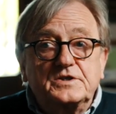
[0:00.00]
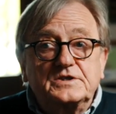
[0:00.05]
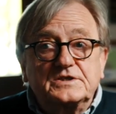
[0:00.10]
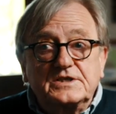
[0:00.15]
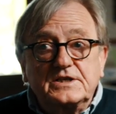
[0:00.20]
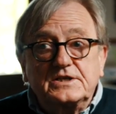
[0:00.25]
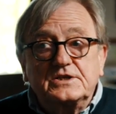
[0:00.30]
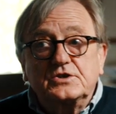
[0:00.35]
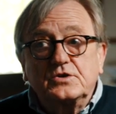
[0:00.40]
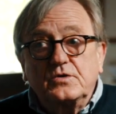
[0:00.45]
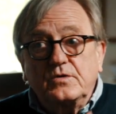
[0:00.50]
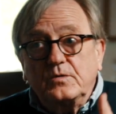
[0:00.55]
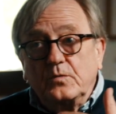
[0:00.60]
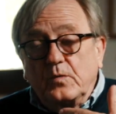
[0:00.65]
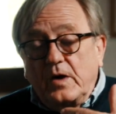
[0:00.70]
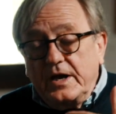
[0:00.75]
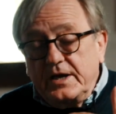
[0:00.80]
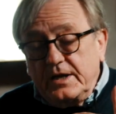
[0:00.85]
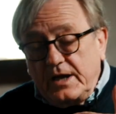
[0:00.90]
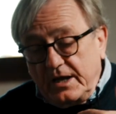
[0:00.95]

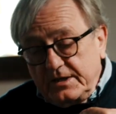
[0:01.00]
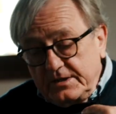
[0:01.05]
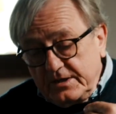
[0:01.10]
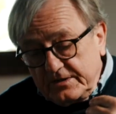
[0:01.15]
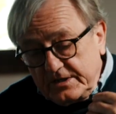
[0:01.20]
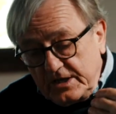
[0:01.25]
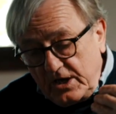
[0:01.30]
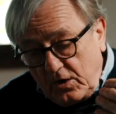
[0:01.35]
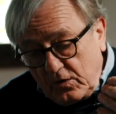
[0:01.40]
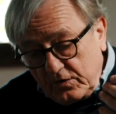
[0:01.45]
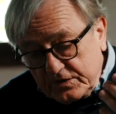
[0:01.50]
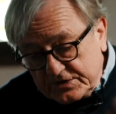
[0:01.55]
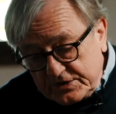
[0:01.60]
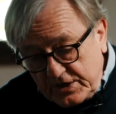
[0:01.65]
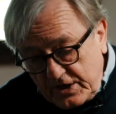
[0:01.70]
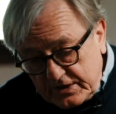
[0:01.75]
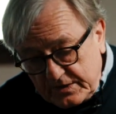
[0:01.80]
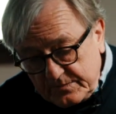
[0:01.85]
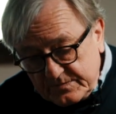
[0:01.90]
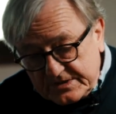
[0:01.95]

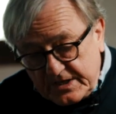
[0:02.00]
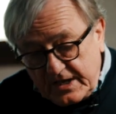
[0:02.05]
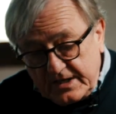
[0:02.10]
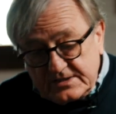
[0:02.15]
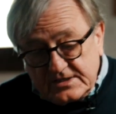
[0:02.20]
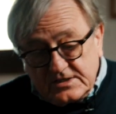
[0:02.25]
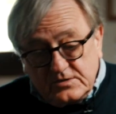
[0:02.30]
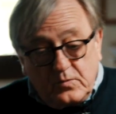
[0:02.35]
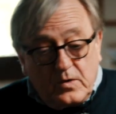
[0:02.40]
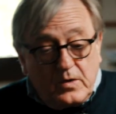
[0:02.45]
circumstances